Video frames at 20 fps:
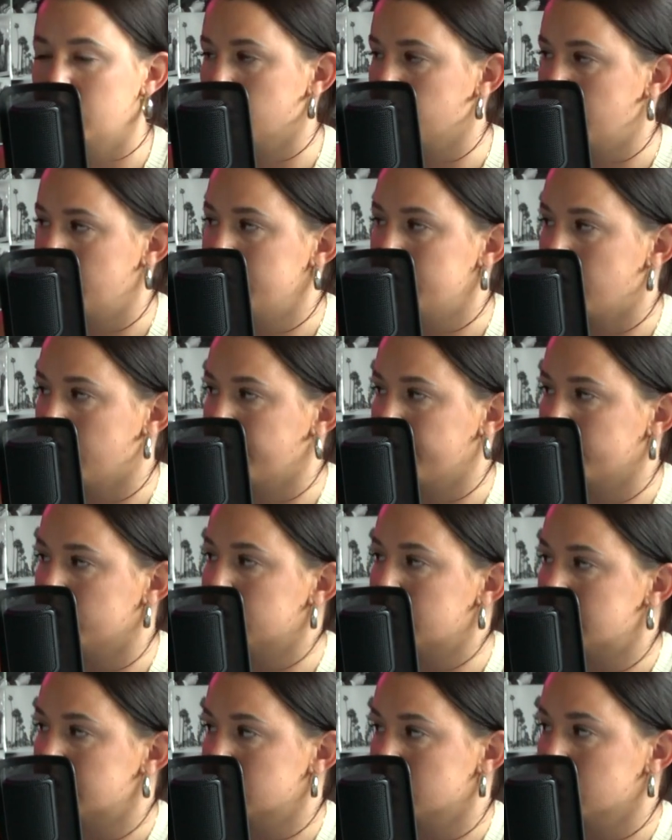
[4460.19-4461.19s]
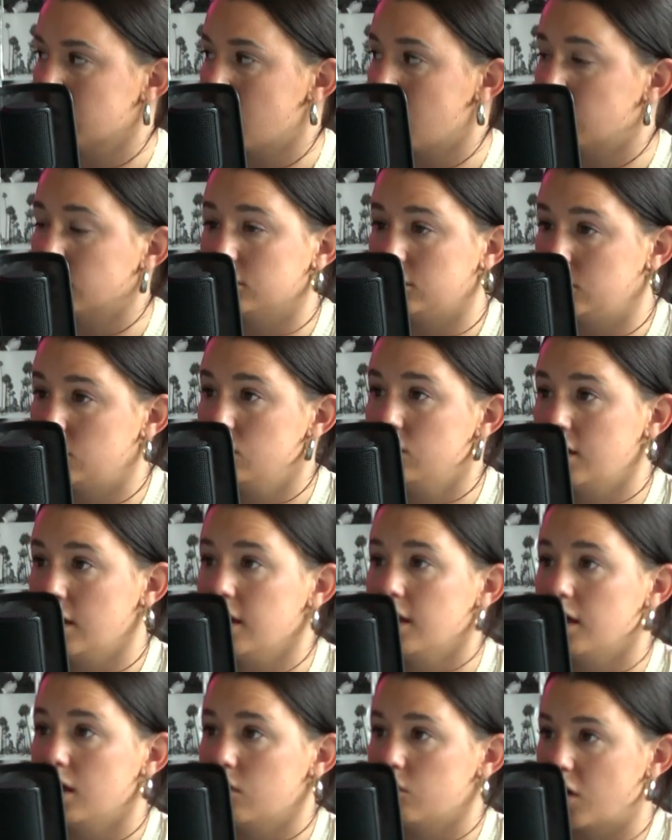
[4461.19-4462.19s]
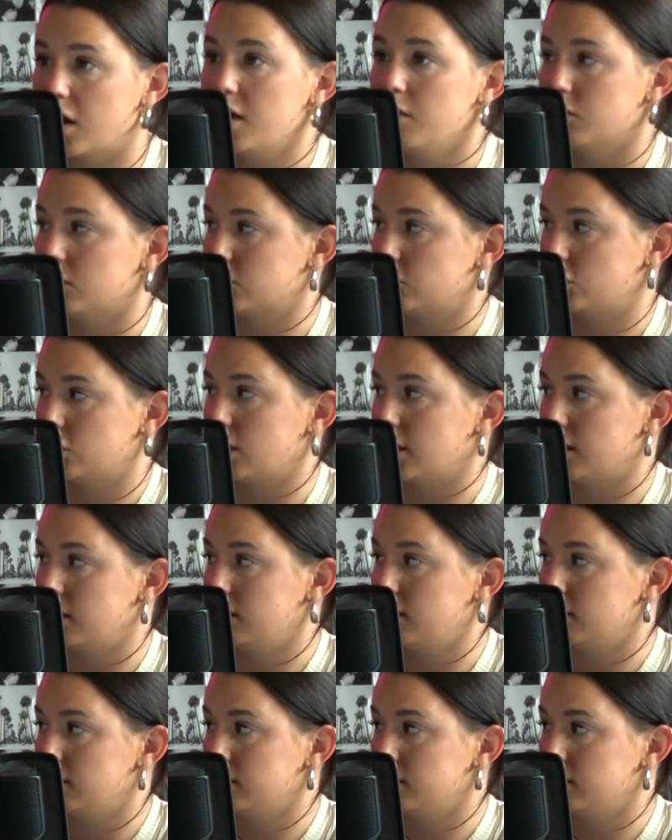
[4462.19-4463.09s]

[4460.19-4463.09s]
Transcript: the radar for this long, you can get away with shit.